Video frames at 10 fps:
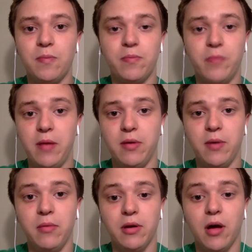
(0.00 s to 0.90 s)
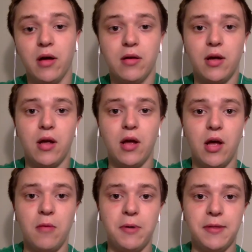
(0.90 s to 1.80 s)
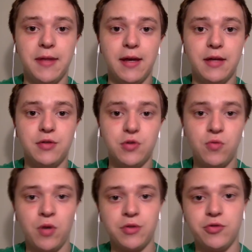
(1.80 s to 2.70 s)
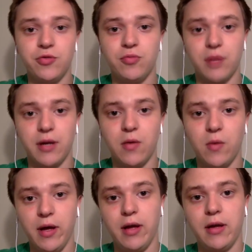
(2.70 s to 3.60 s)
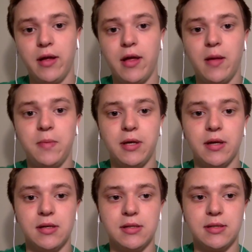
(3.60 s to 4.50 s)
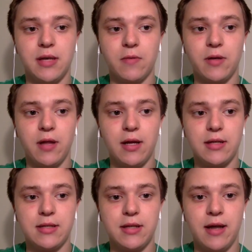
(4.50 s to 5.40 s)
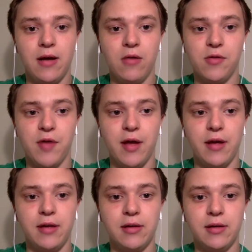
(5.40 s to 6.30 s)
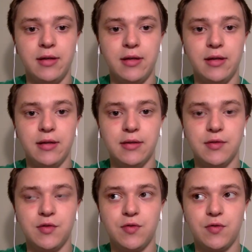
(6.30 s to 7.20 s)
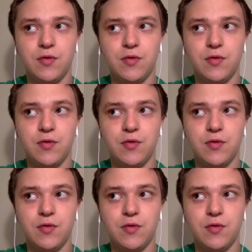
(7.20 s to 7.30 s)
Maybe not. But they do want to break away because they realize now that Italy is